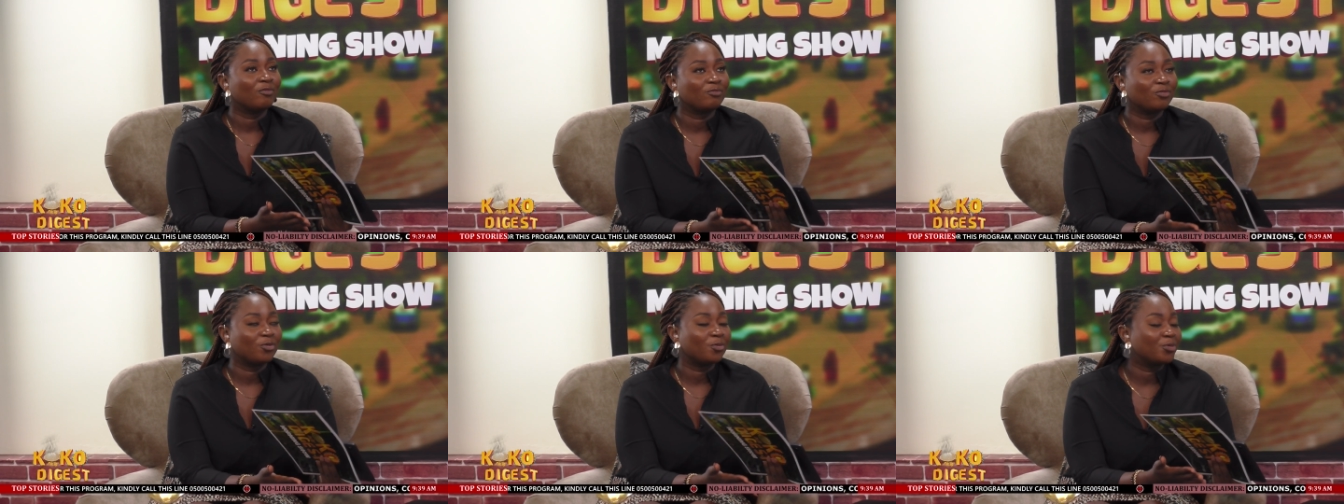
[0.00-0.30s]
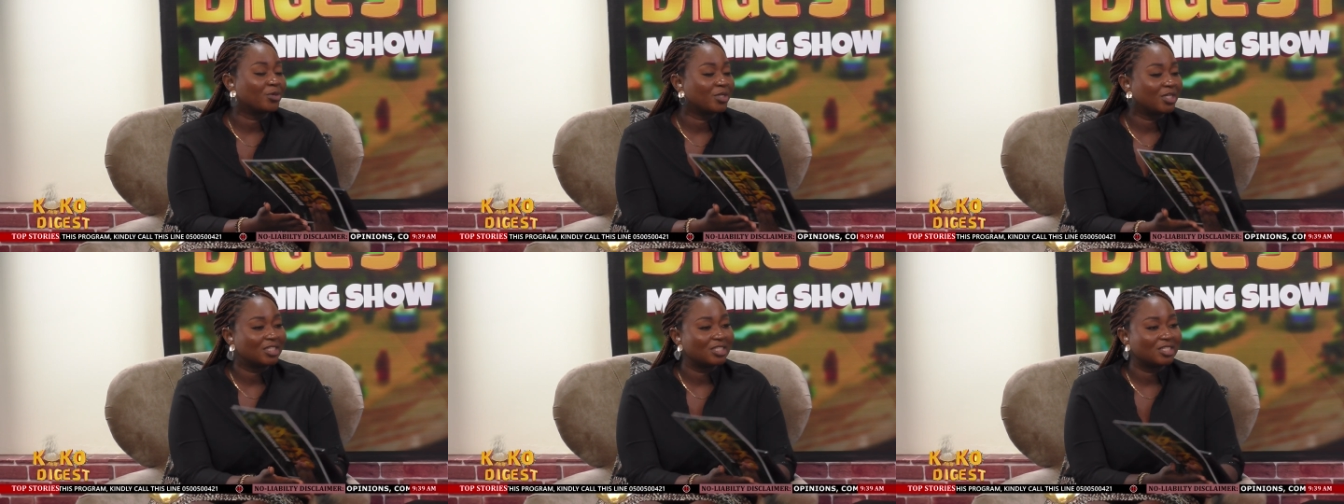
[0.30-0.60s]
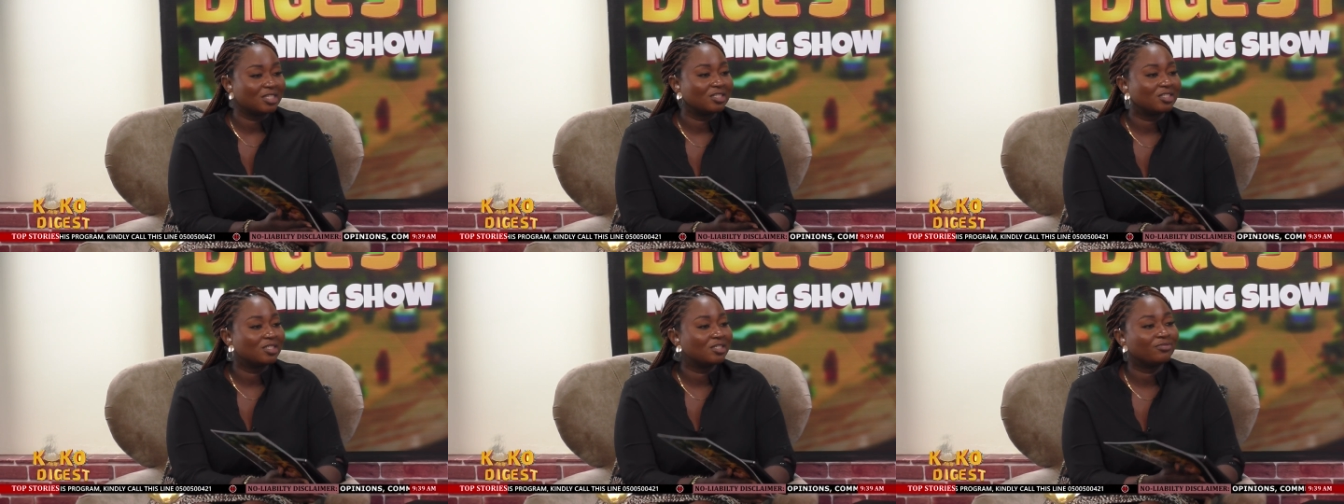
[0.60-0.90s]
for Brittany
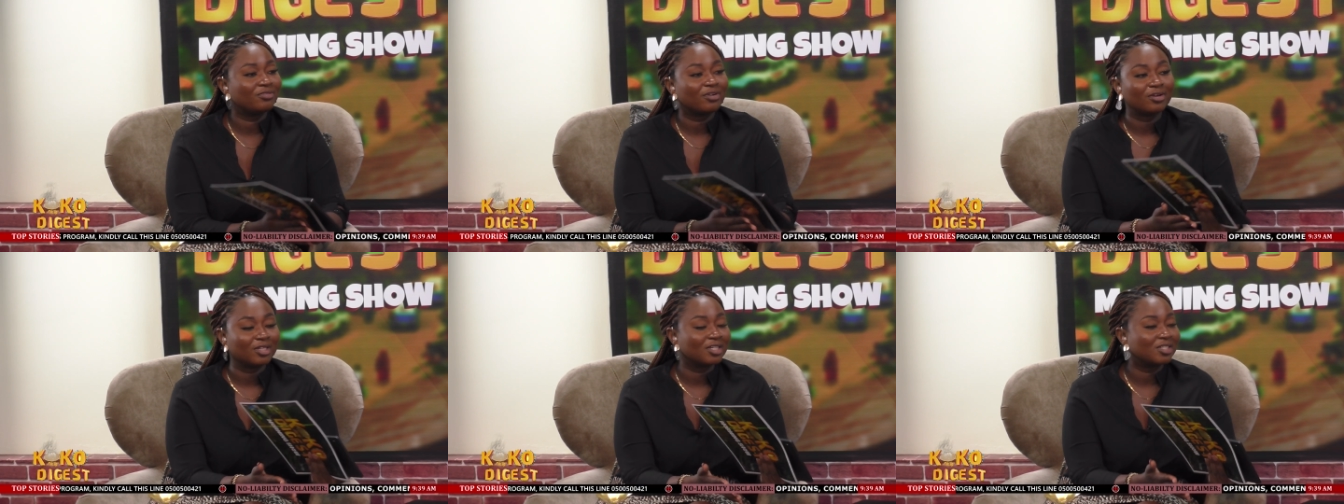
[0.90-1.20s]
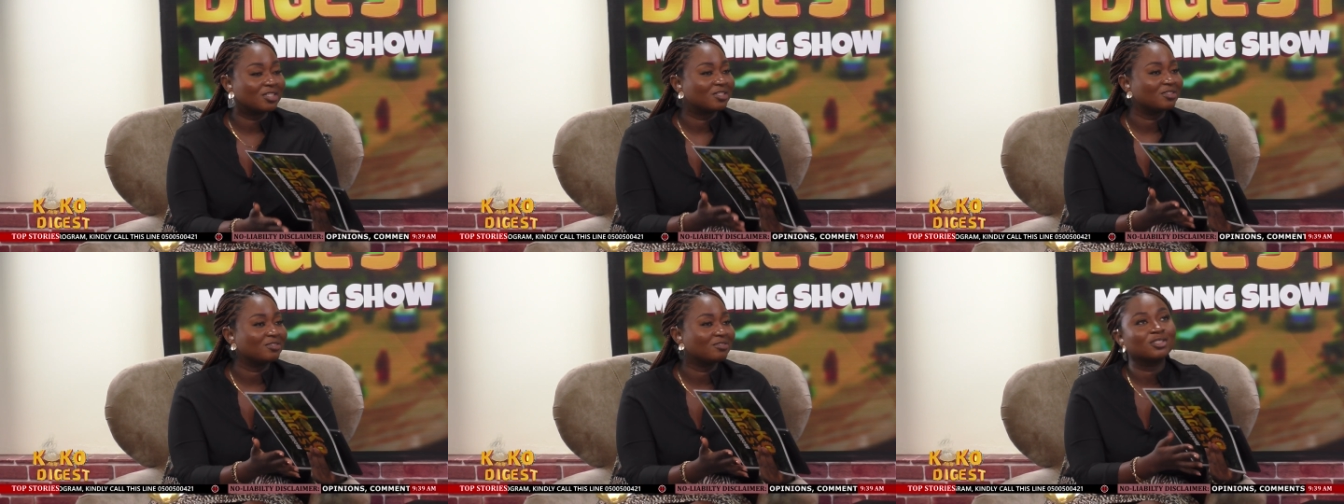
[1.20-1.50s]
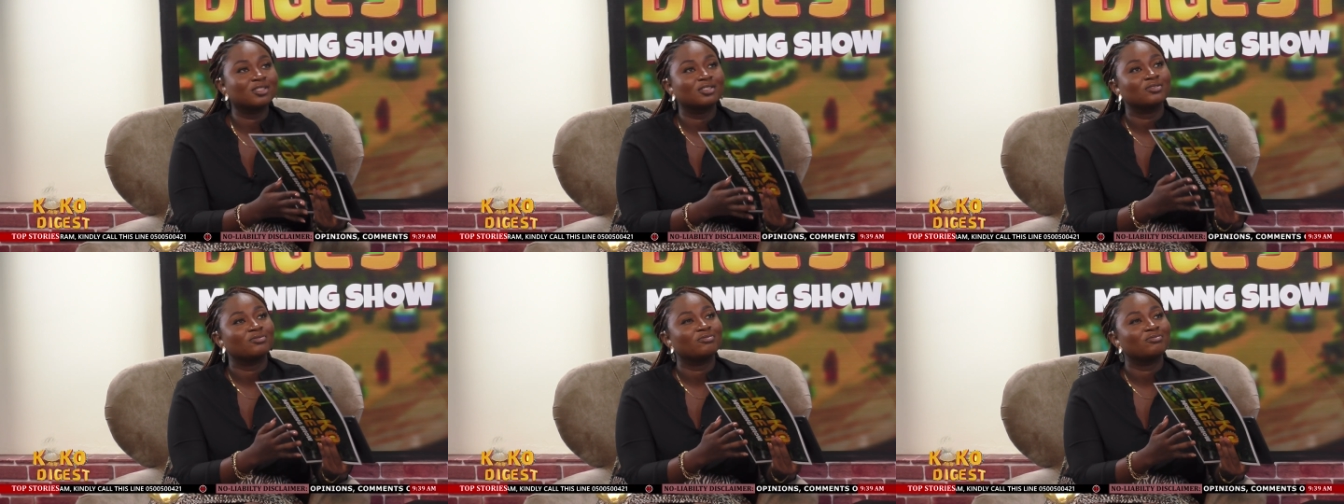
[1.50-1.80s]
Tichy
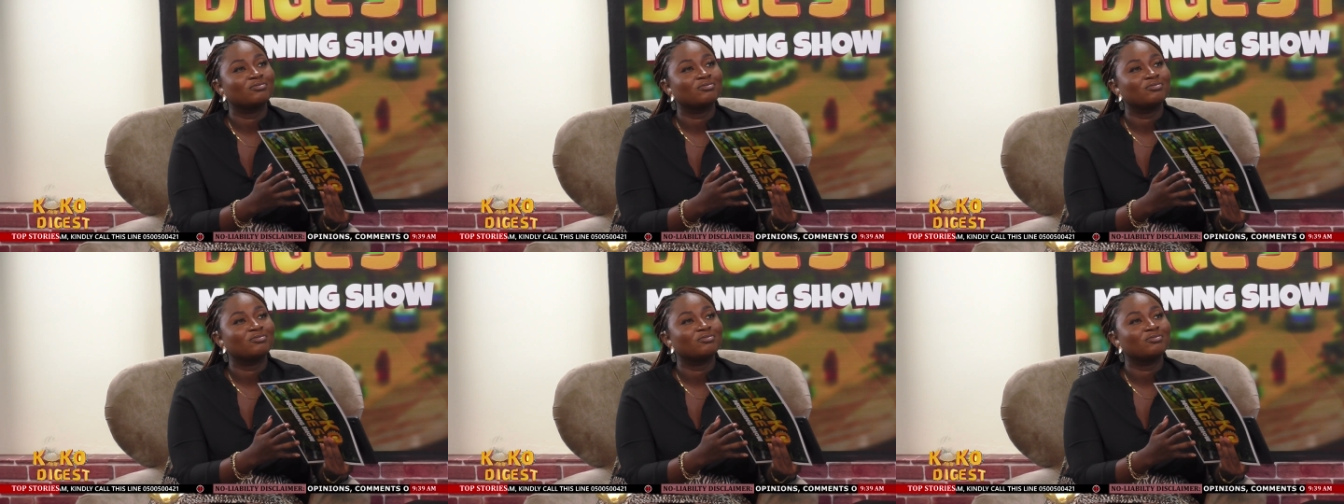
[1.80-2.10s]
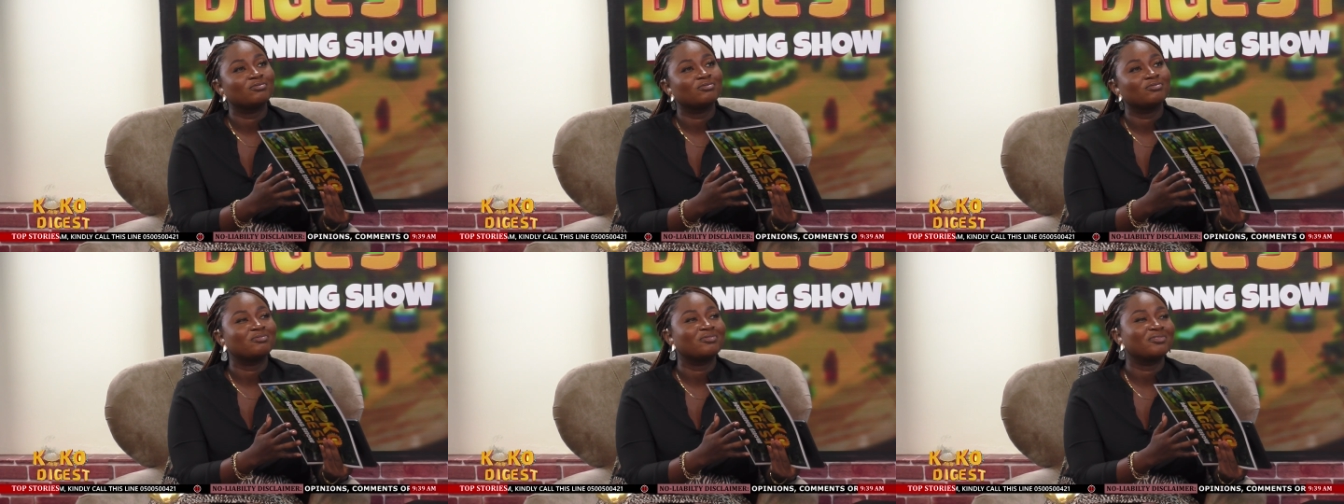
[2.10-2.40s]
Foundation's